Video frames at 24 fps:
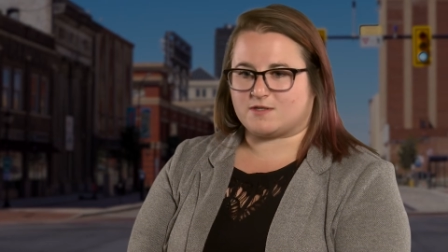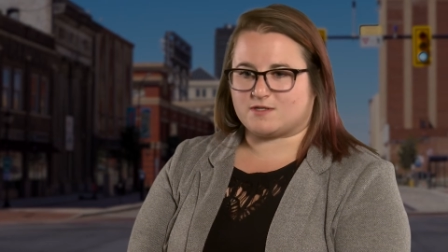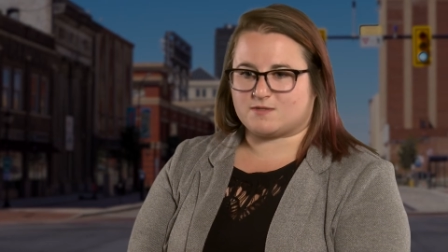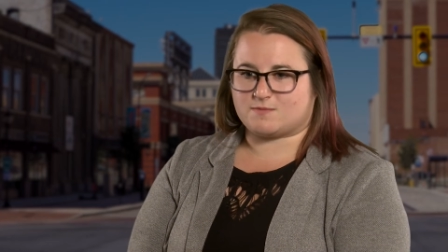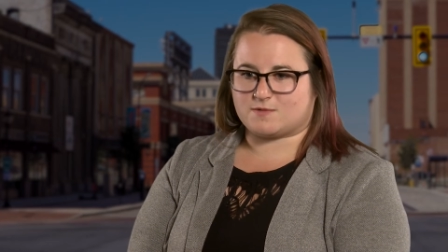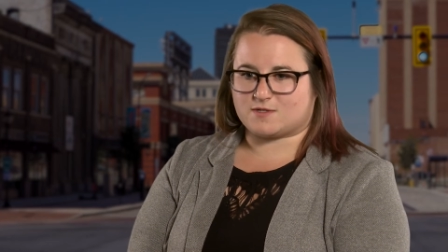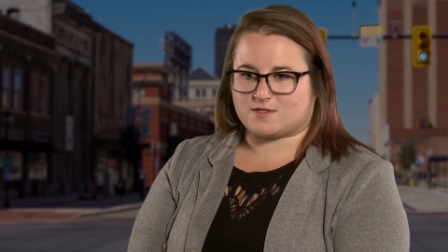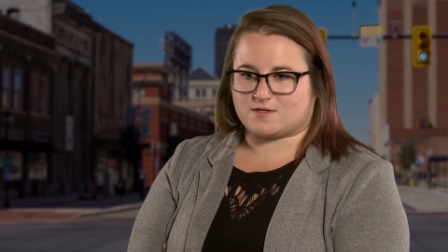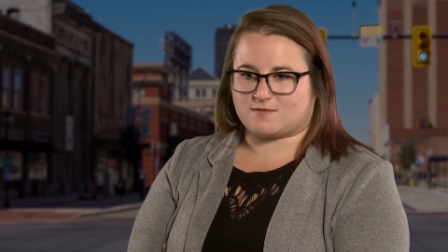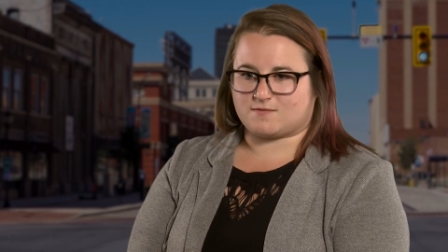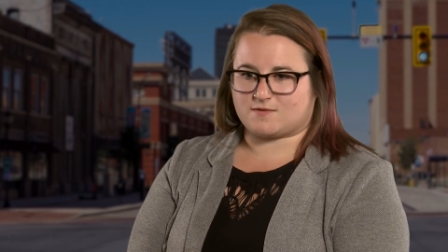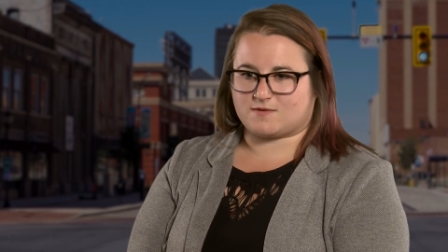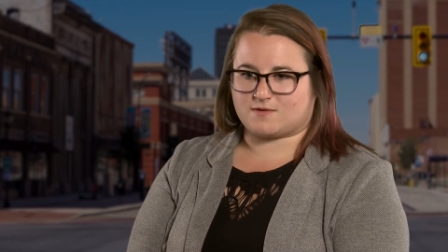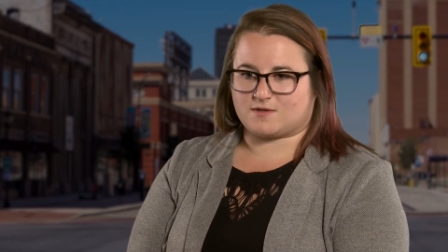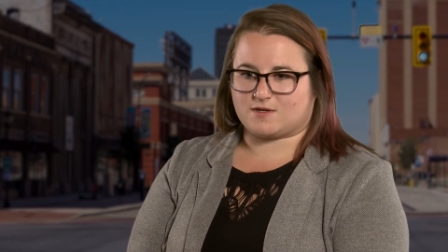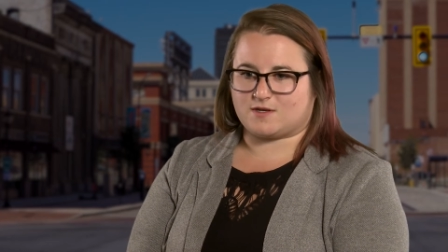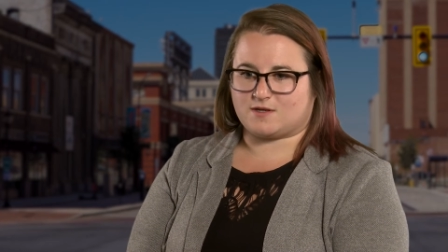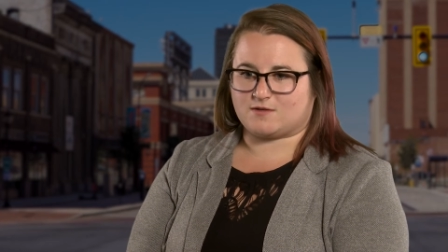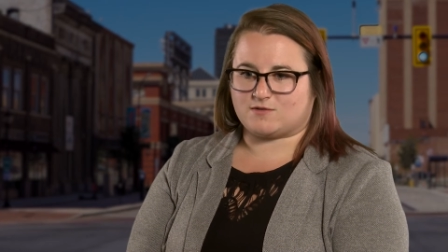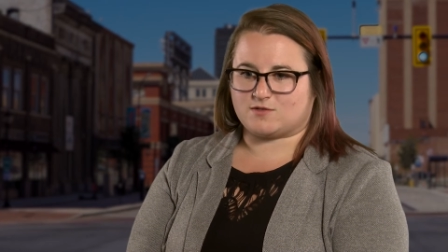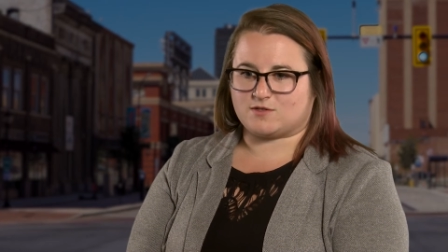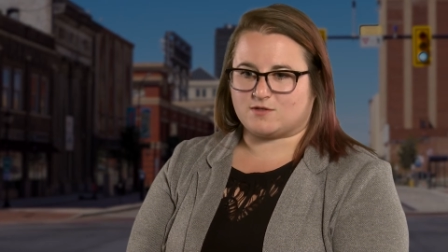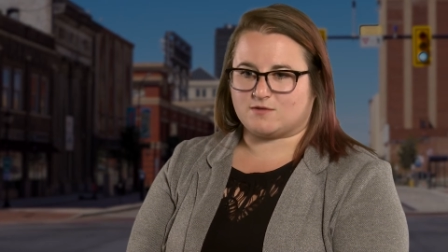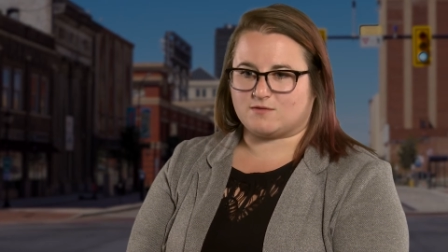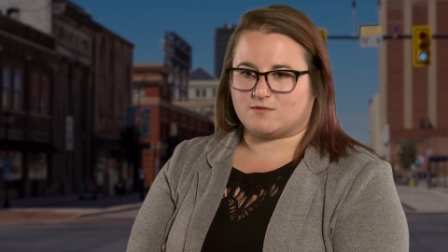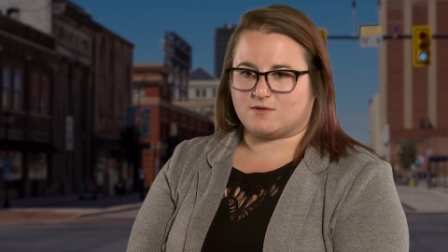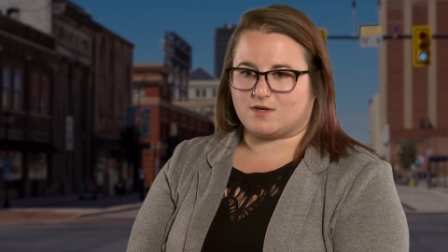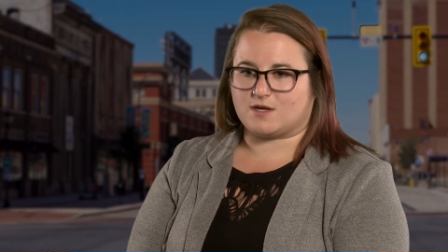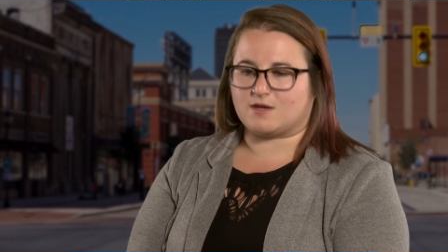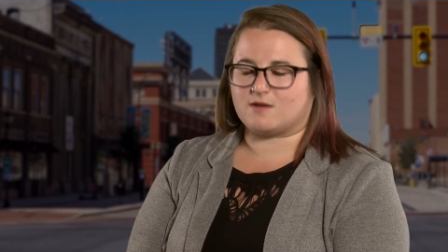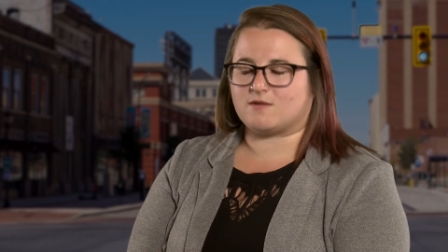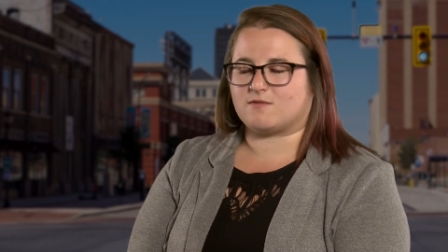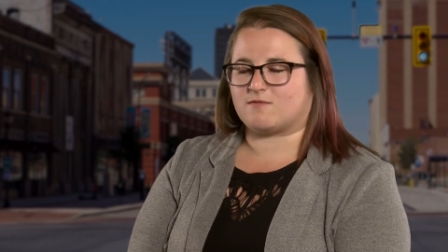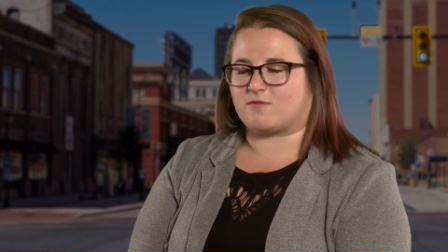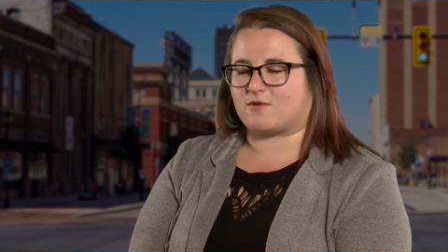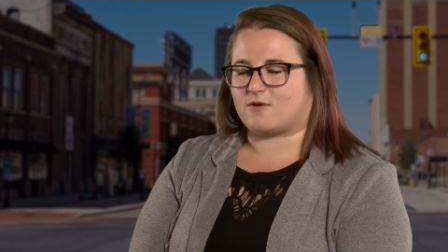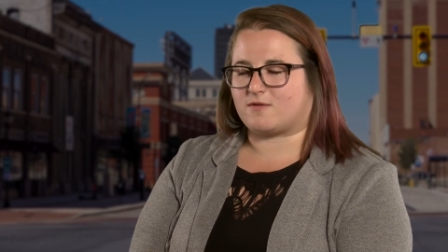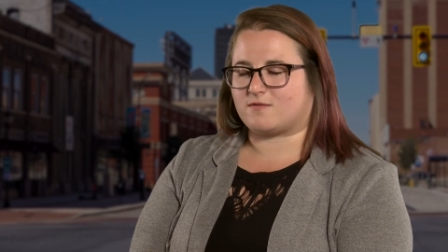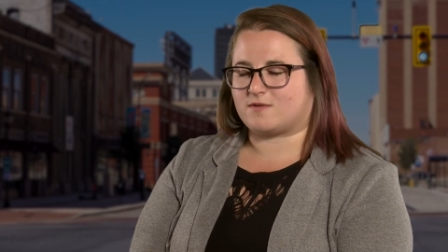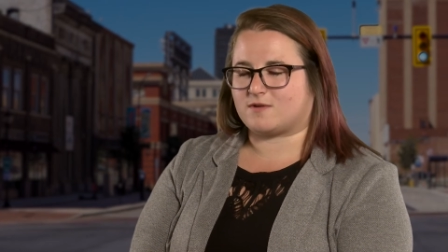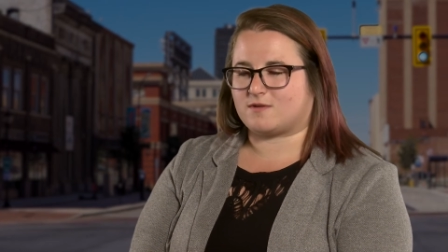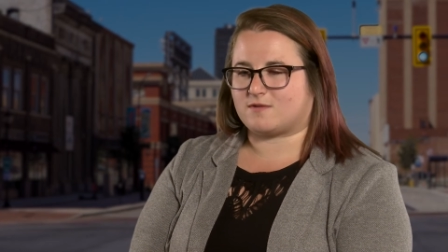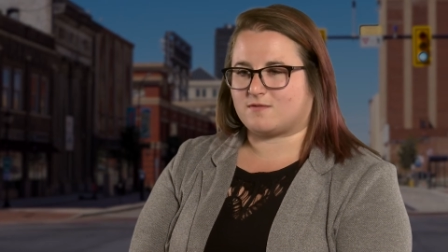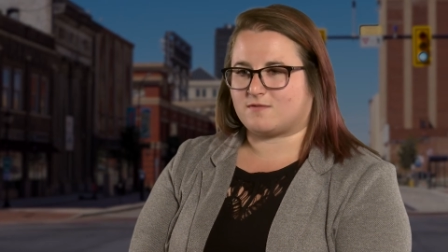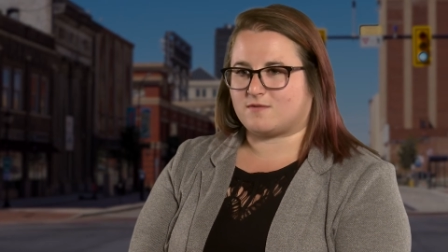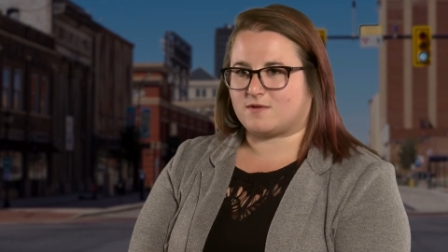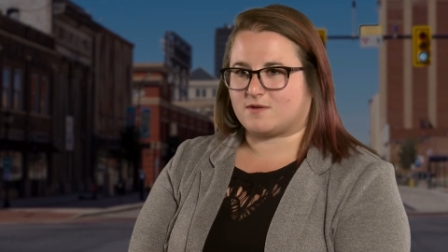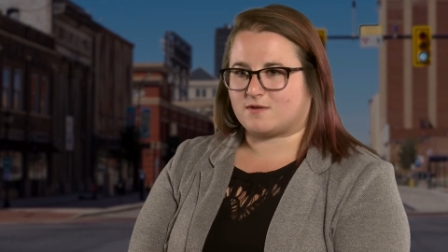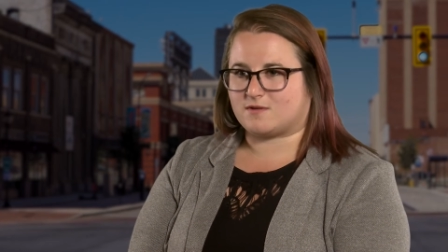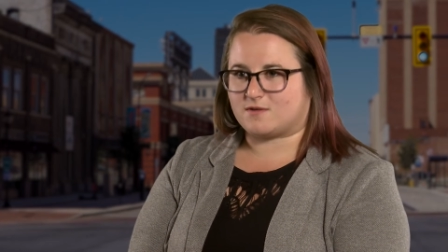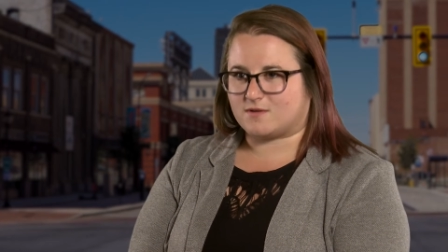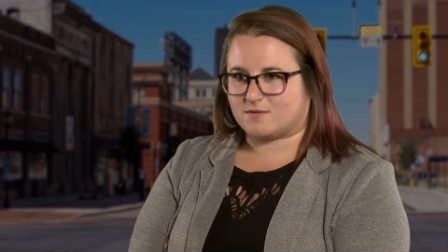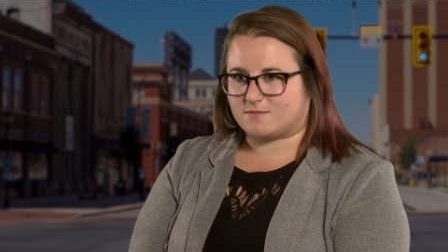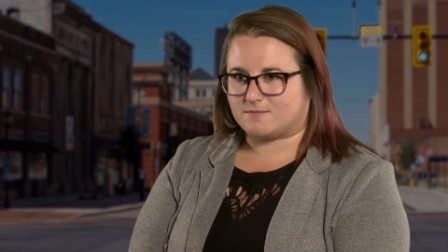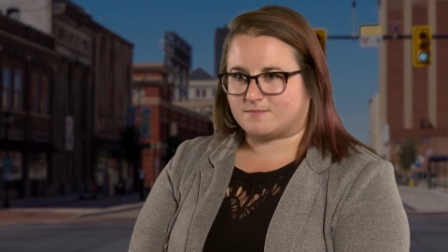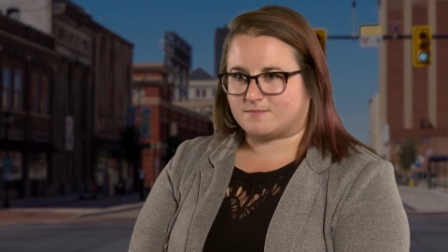specifically to get involved in the field.